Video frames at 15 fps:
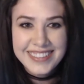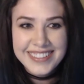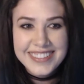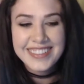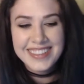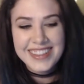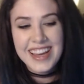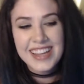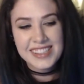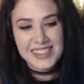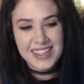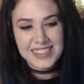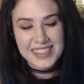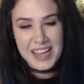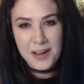that's
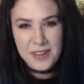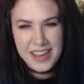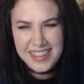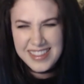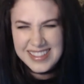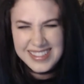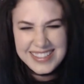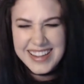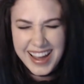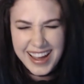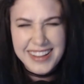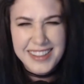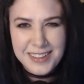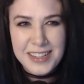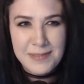how I think
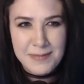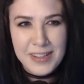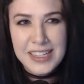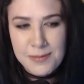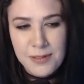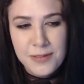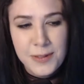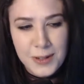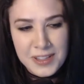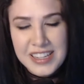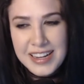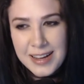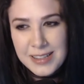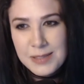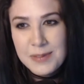30 minutes before the
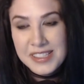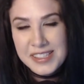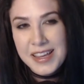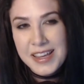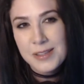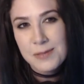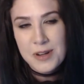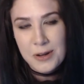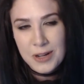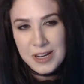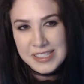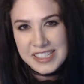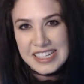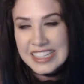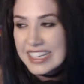announcement. So that was pretty
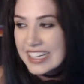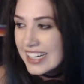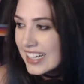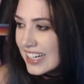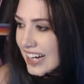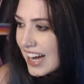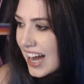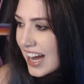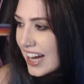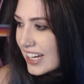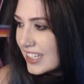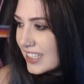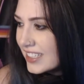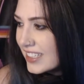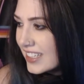crazy.
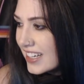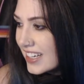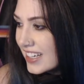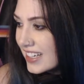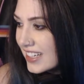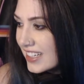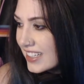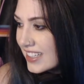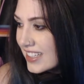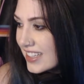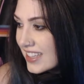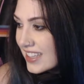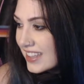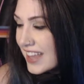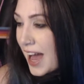Here
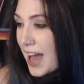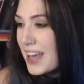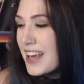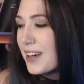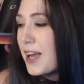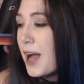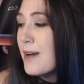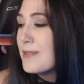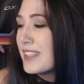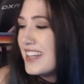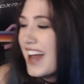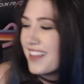comes another